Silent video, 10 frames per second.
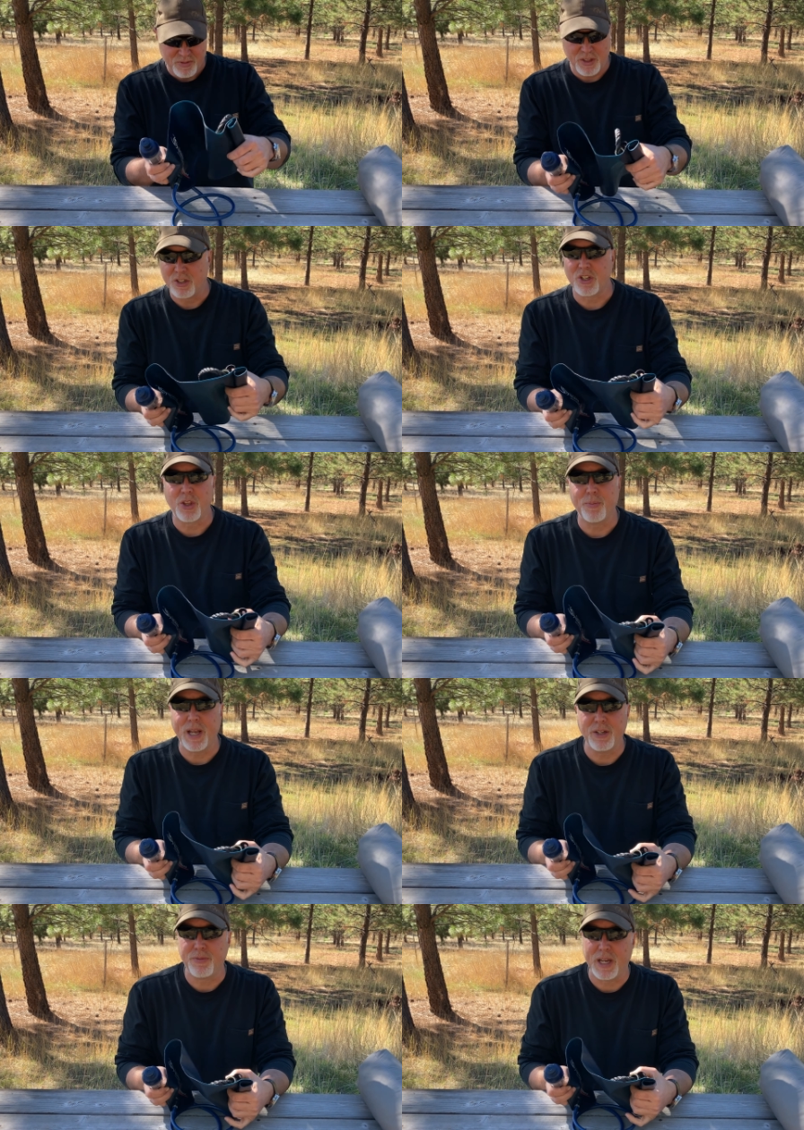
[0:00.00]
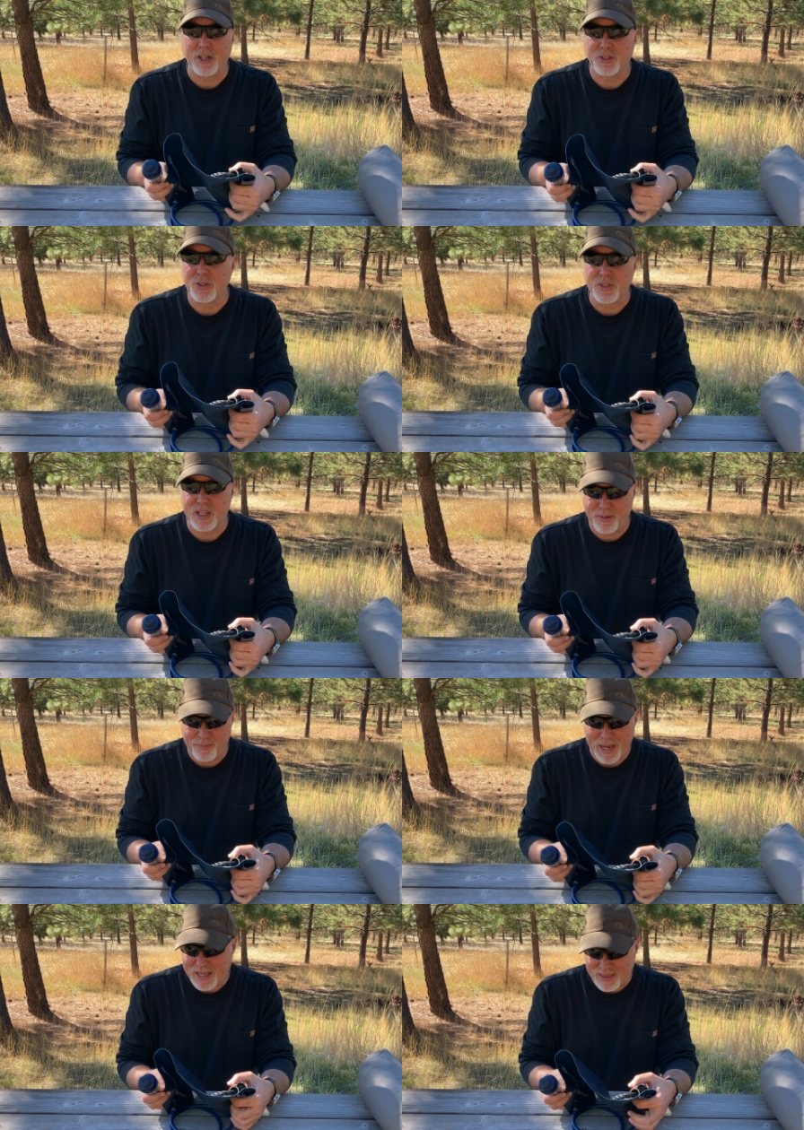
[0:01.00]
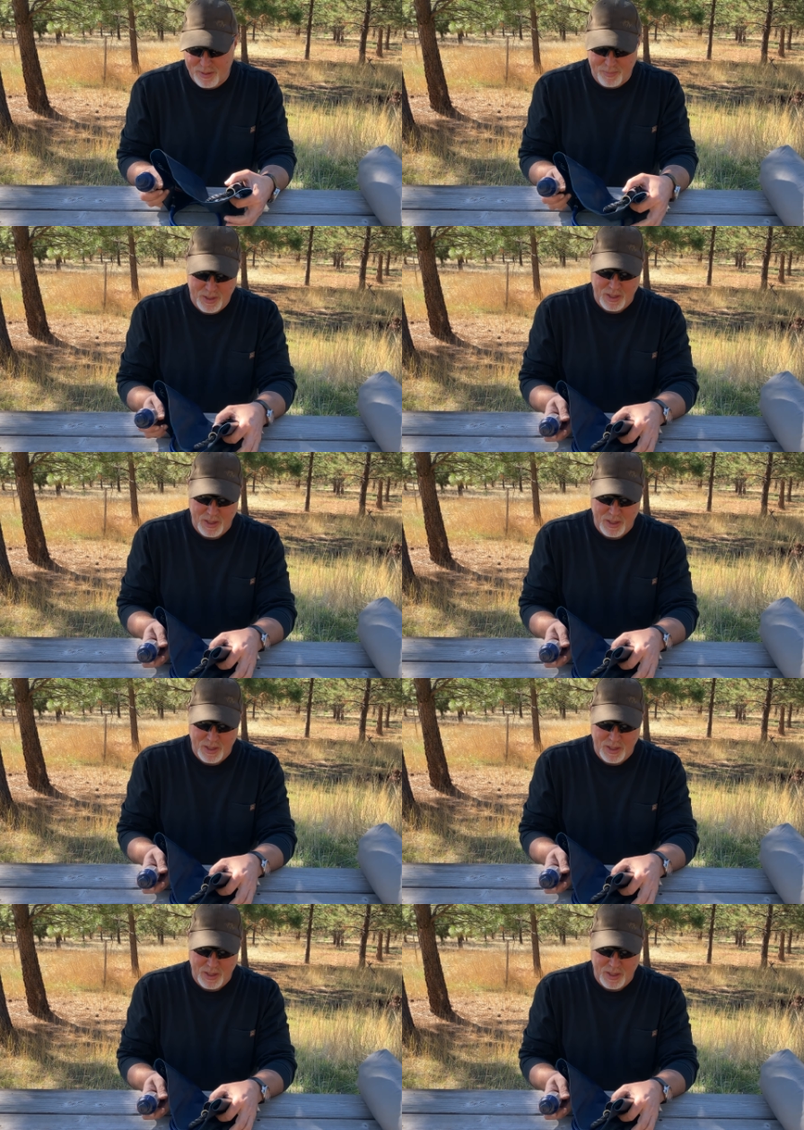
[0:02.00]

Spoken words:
There's other manufacturers that make them,